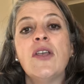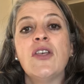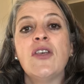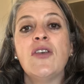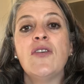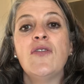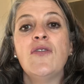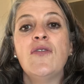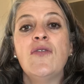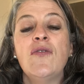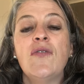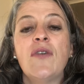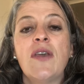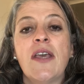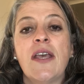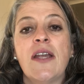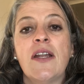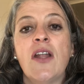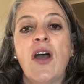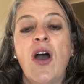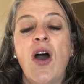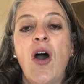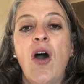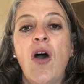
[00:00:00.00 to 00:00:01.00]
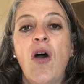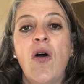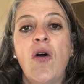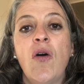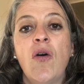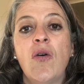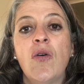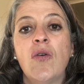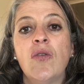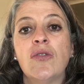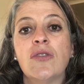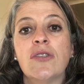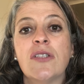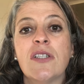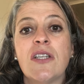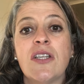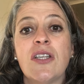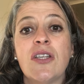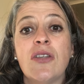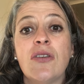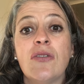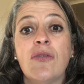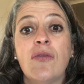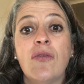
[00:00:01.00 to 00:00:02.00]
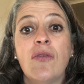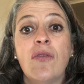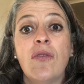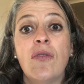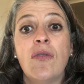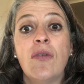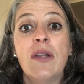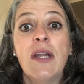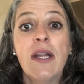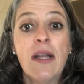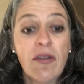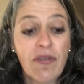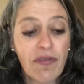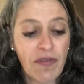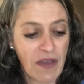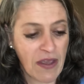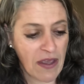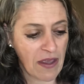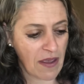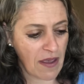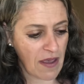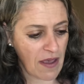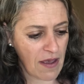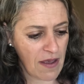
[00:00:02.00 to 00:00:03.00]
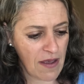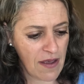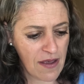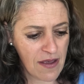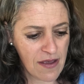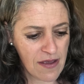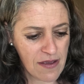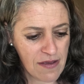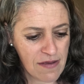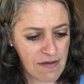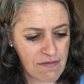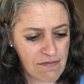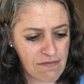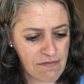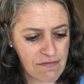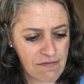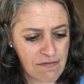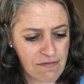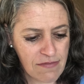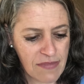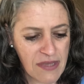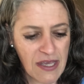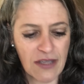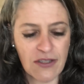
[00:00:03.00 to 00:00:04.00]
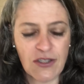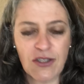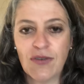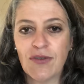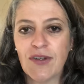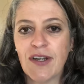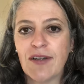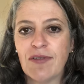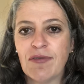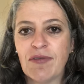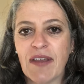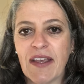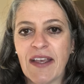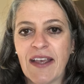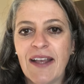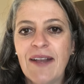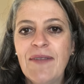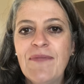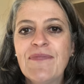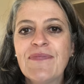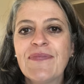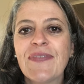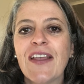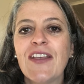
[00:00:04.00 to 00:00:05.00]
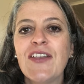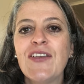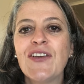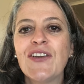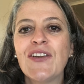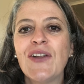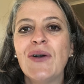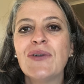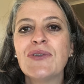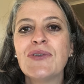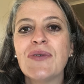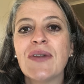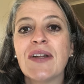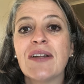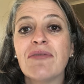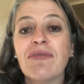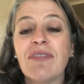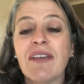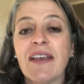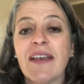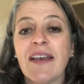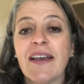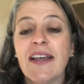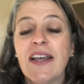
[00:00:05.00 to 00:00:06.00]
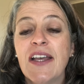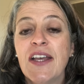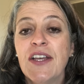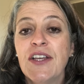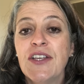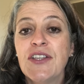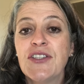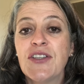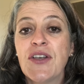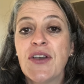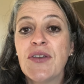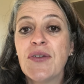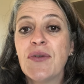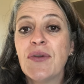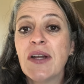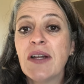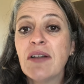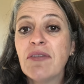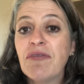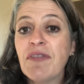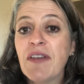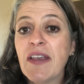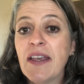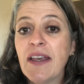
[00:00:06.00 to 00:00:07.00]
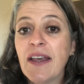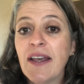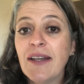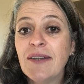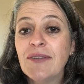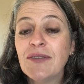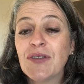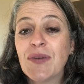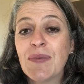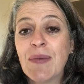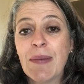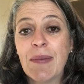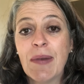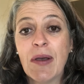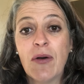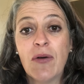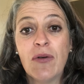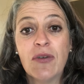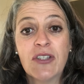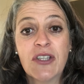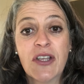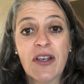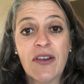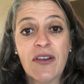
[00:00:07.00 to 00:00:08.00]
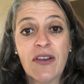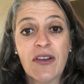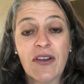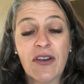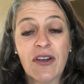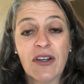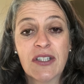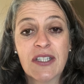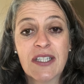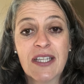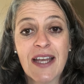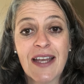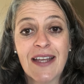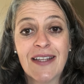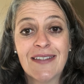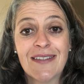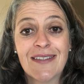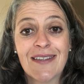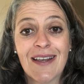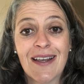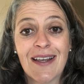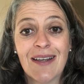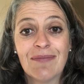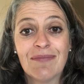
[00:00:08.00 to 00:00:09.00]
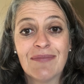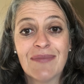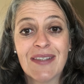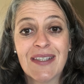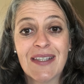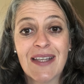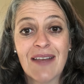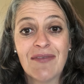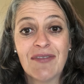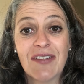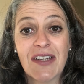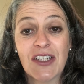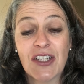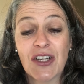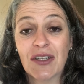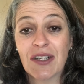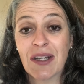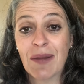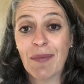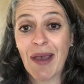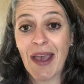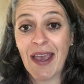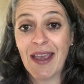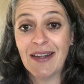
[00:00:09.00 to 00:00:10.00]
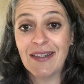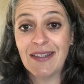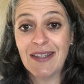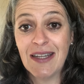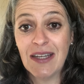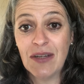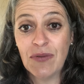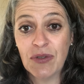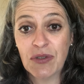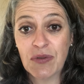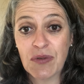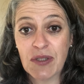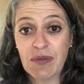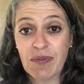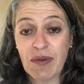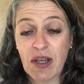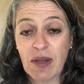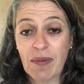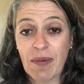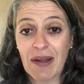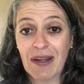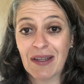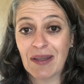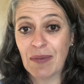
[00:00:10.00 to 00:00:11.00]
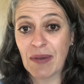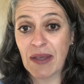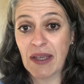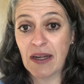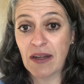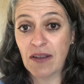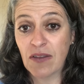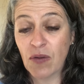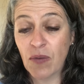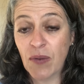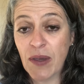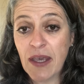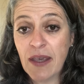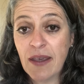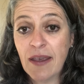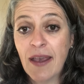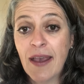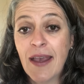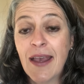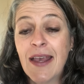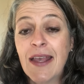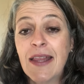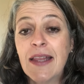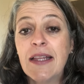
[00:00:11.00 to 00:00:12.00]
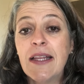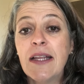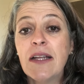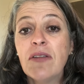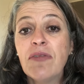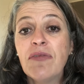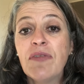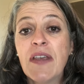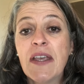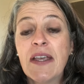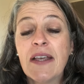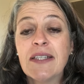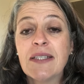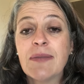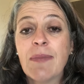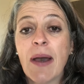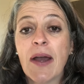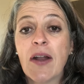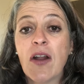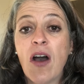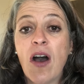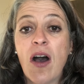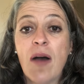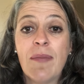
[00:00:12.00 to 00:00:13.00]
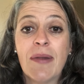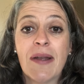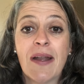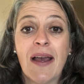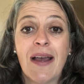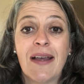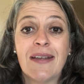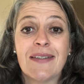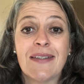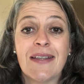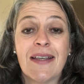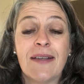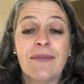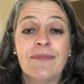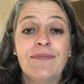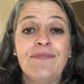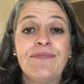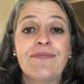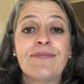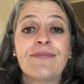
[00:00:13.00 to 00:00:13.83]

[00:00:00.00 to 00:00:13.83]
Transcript: you can hold your little finger. Yes, your little finger. You can hold your little finger. So your little finger, remember, also contains safety energy lock number 18, which we spoke about at the beginning of the week. Little finger is about harmonizing